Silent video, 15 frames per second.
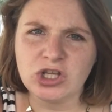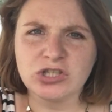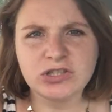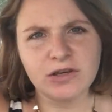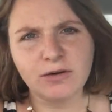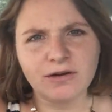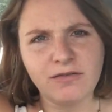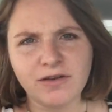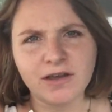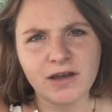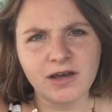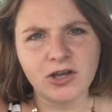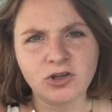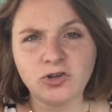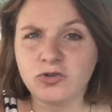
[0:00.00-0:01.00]
So I
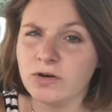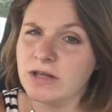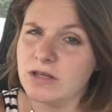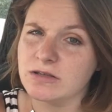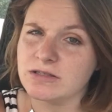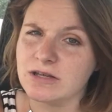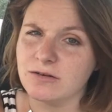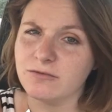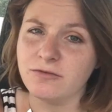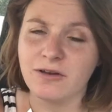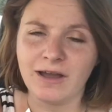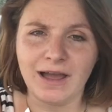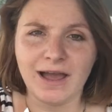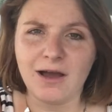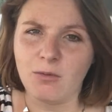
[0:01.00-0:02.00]
figure, treat yourself,
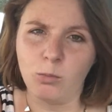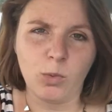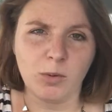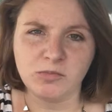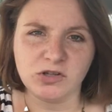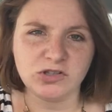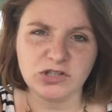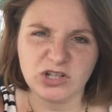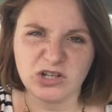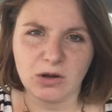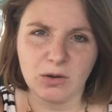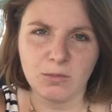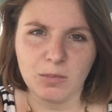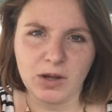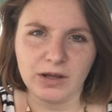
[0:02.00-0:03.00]
and um, I'm just going
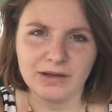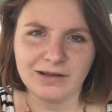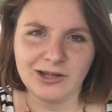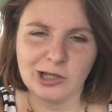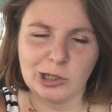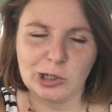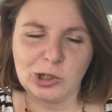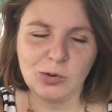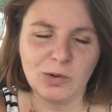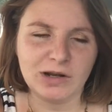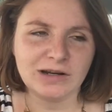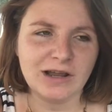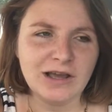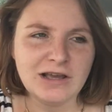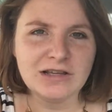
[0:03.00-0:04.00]
to go and buy a new
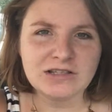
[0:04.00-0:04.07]
one.